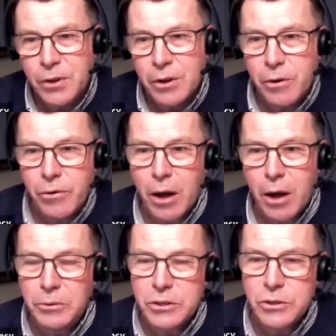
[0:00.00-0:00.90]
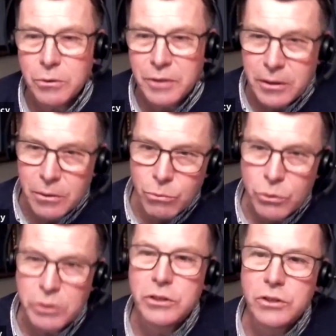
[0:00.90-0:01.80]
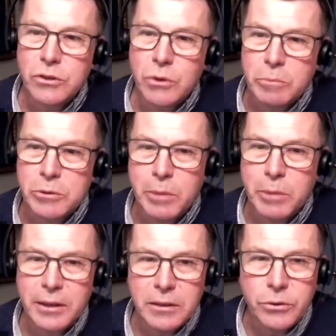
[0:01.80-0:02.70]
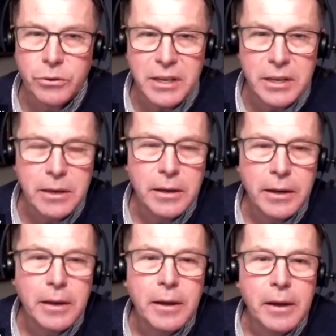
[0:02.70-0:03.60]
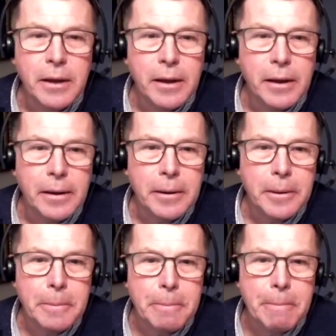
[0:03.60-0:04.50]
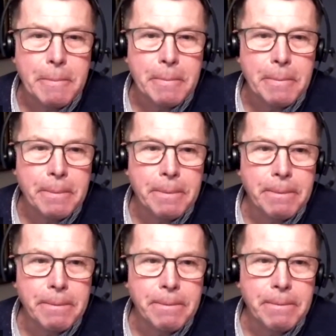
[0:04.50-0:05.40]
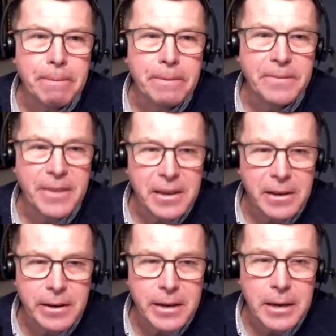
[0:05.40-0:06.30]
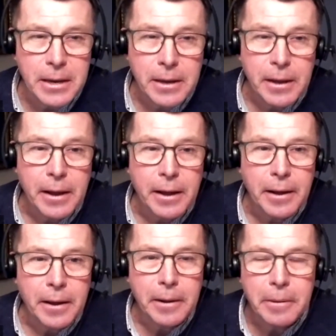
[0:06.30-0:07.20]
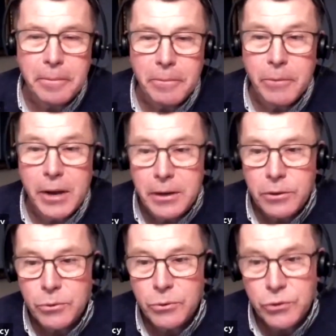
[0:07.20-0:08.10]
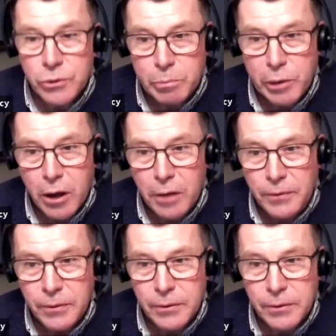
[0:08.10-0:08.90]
around so that the water stops by the tree. Uh, Secondly, when you should plant,